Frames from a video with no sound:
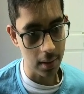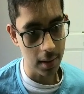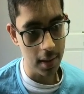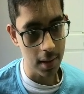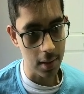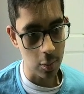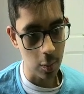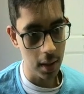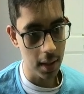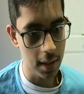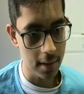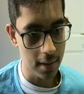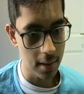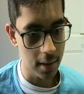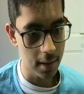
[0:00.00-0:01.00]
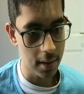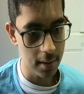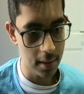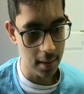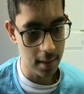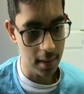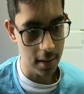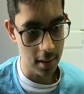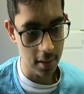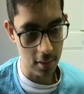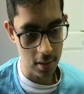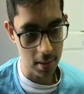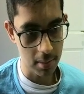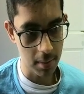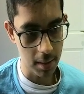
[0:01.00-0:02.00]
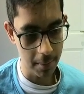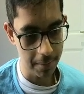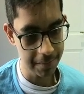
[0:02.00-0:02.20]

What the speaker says: is one length higher than it used to be.